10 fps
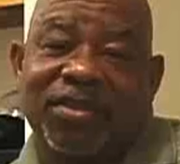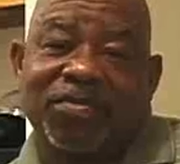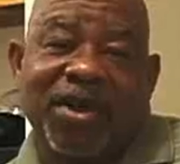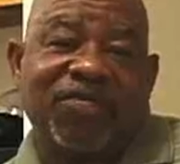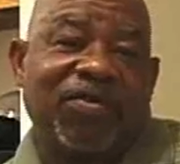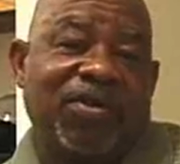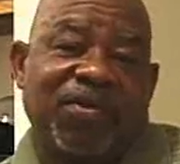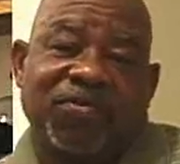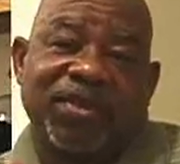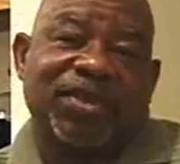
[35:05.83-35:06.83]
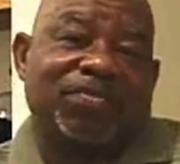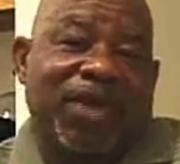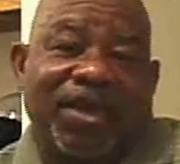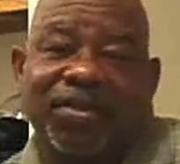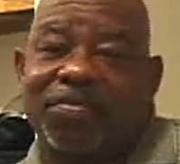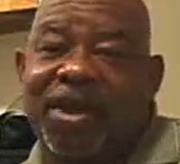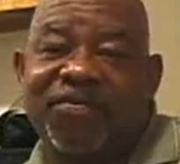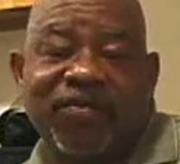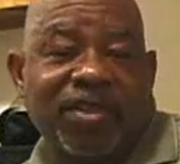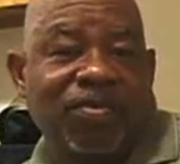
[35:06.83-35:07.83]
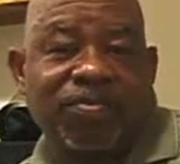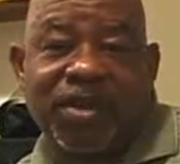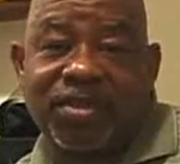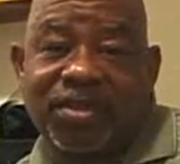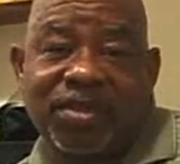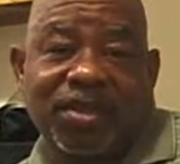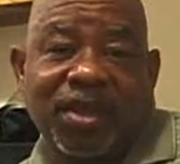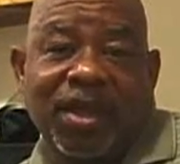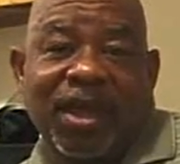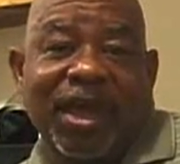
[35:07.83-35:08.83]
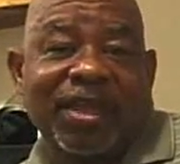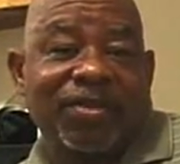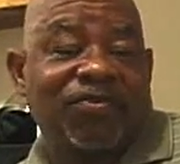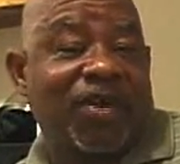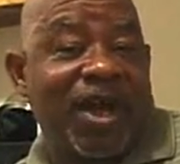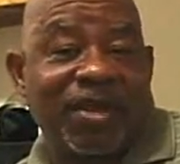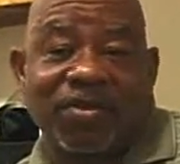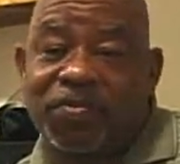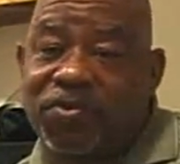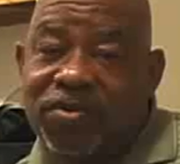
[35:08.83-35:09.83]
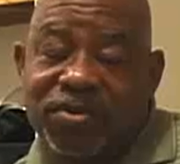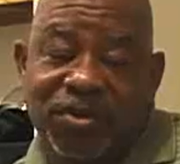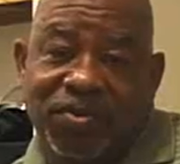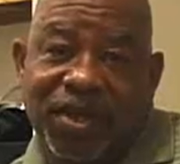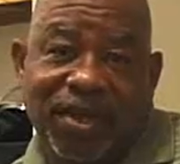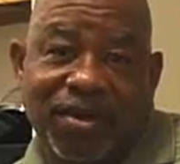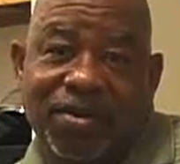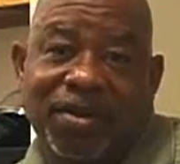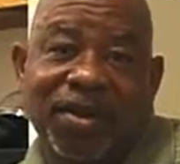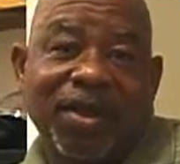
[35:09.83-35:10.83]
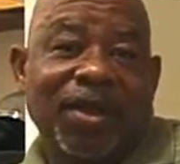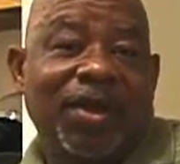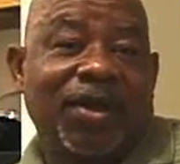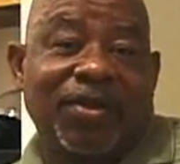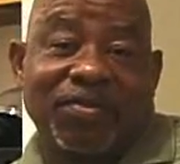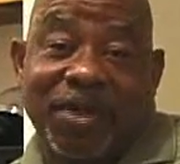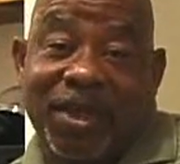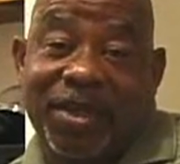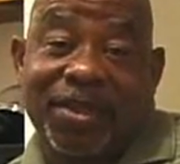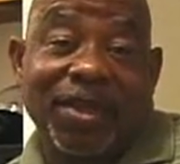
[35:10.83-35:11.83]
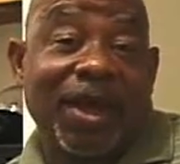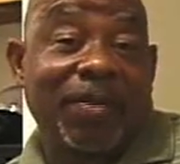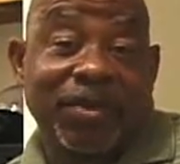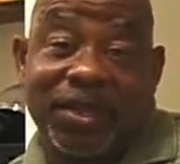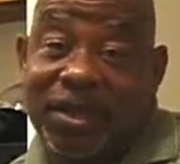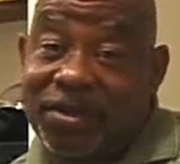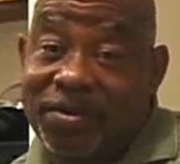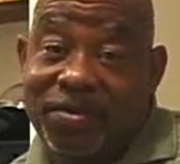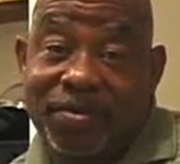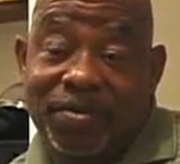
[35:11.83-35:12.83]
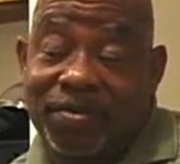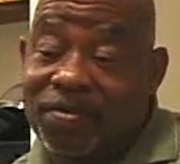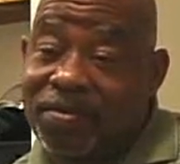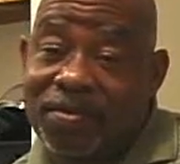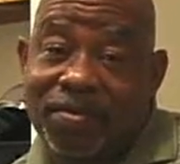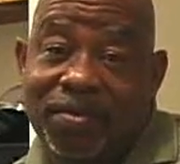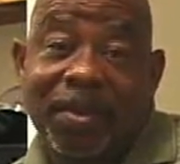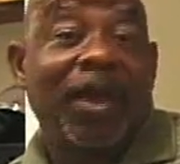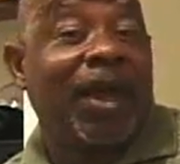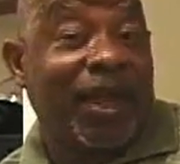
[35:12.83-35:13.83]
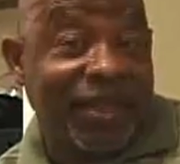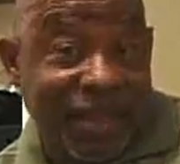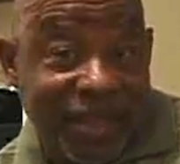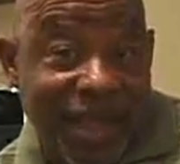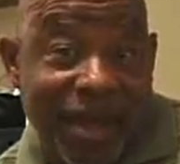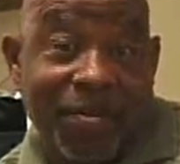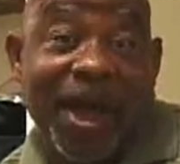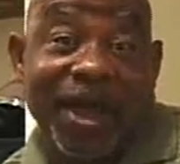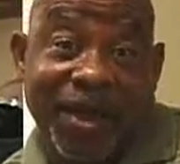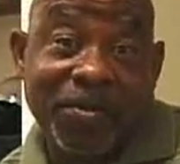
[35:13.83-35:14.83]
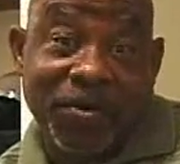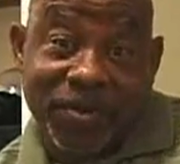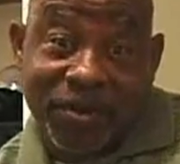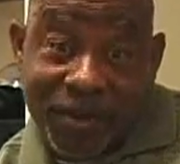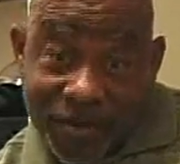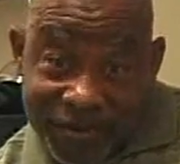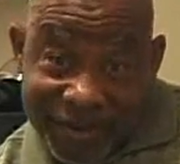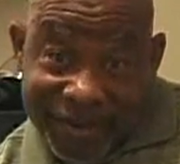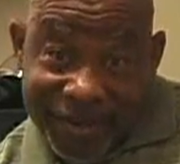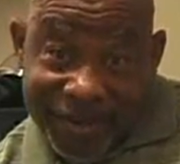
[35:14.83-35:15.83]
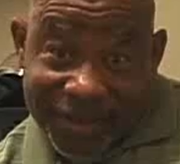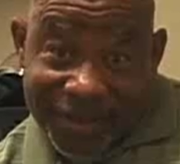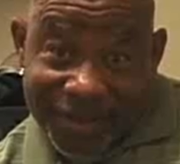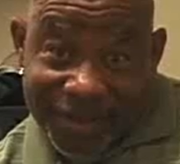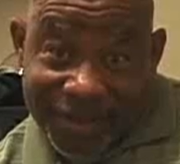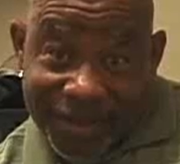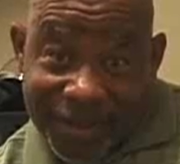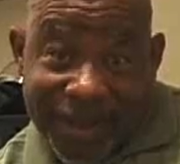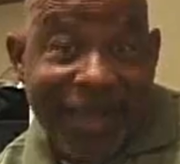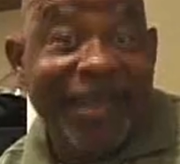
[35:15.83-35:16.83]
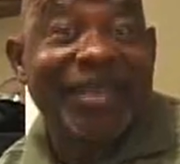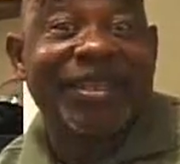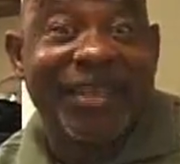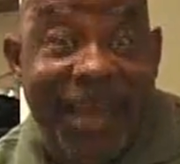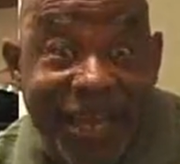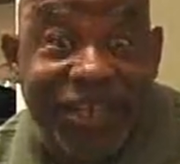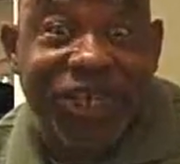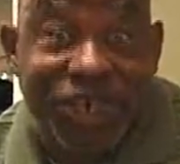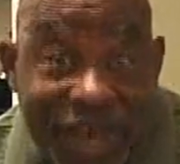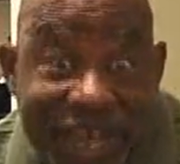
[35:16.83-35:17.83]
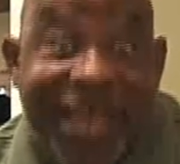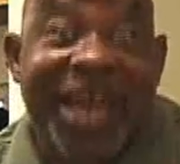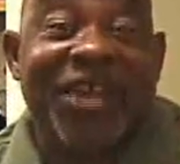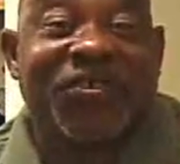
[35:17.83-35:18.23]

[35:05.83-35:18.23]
it's my form of reaching back to my fellow brothers and trying to pull you here. Because, man, I'm going to tell you, and this time I am going to curse. This shit is